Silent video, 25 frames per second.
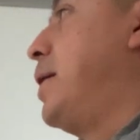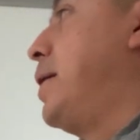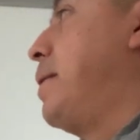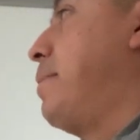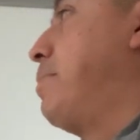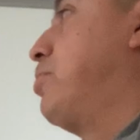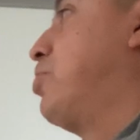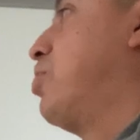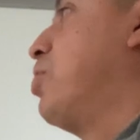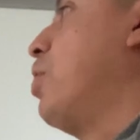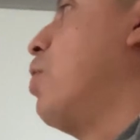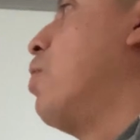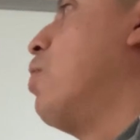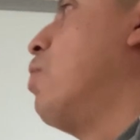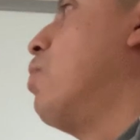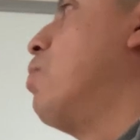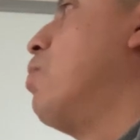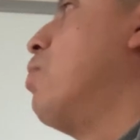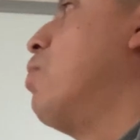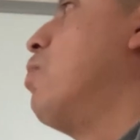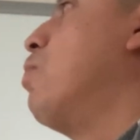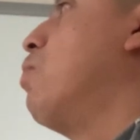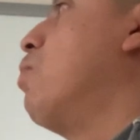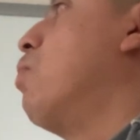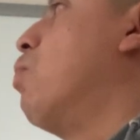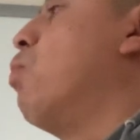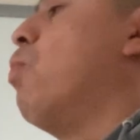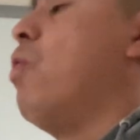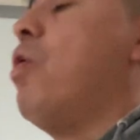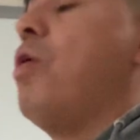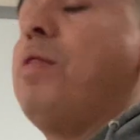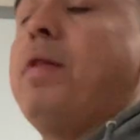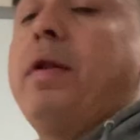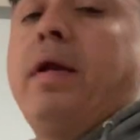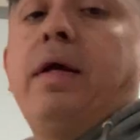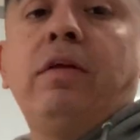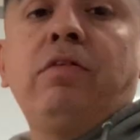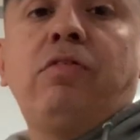So
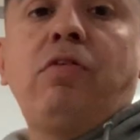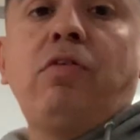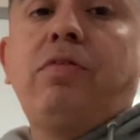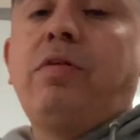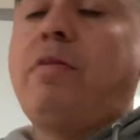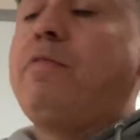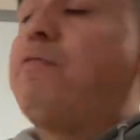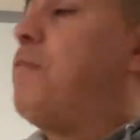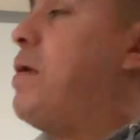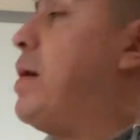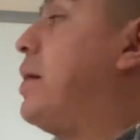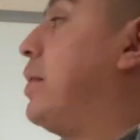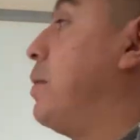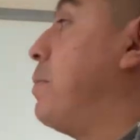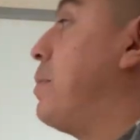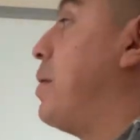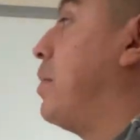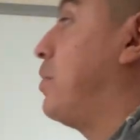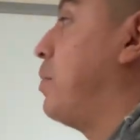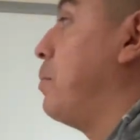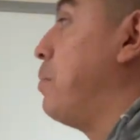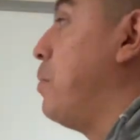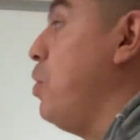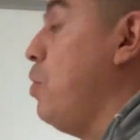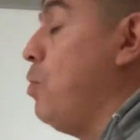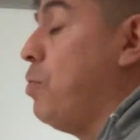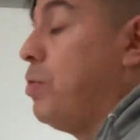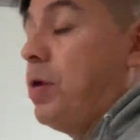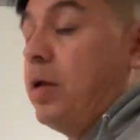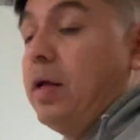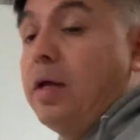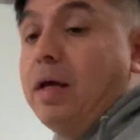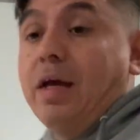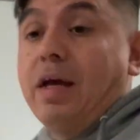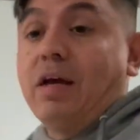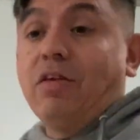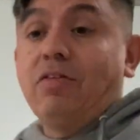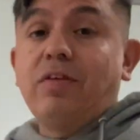one interesting fact about the moon
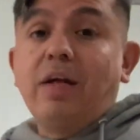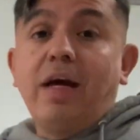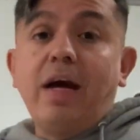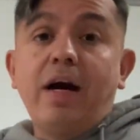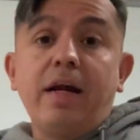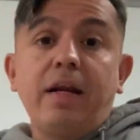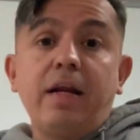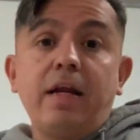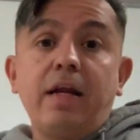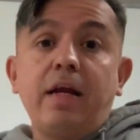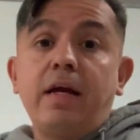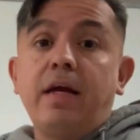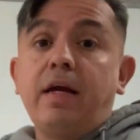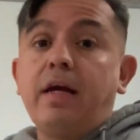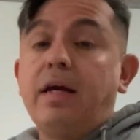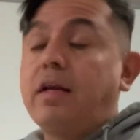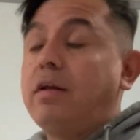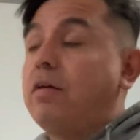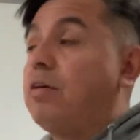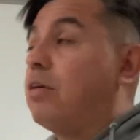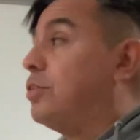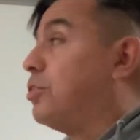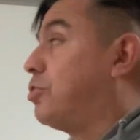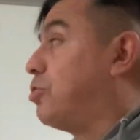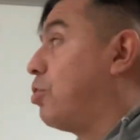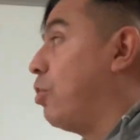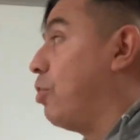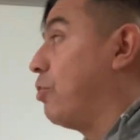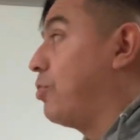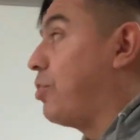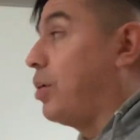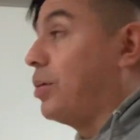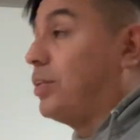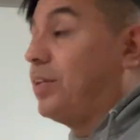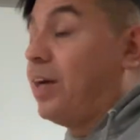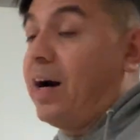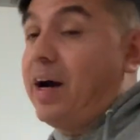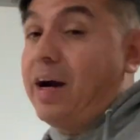is that it controls our
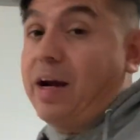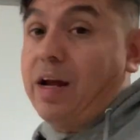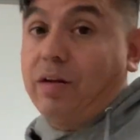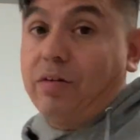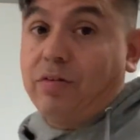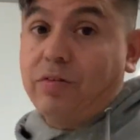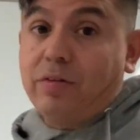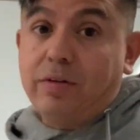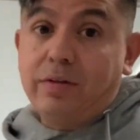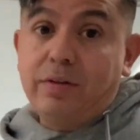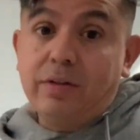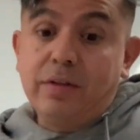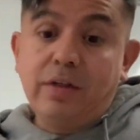tides.